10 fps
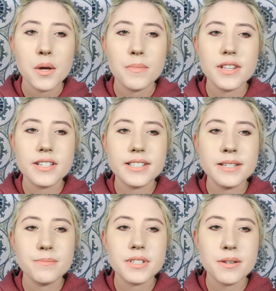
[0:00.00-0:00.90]
but this
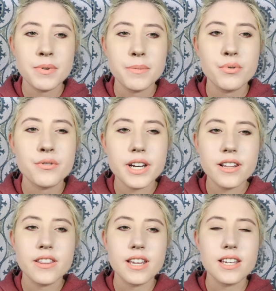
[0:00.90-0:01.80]
seems to be pretty
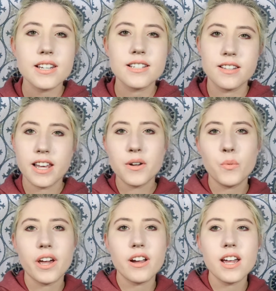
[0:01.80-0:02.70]
thin. It's light
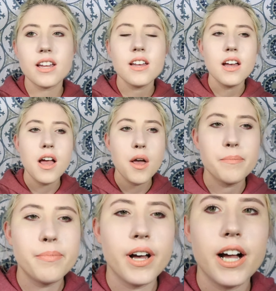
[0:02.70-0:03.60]
wearing,
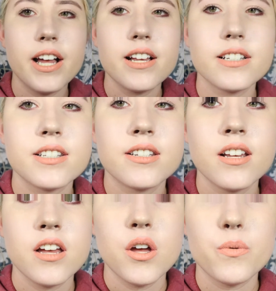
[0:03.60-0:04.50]
but
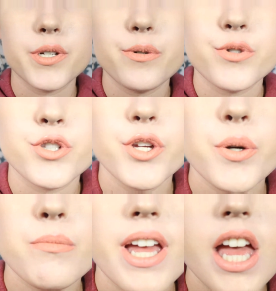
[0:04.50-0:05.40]
when you
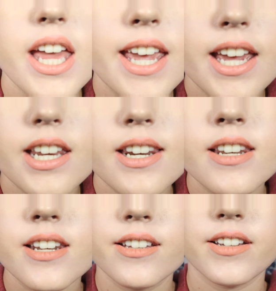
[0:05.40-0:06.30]
zoom in
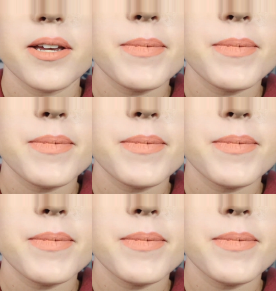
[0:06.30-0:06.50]
and look at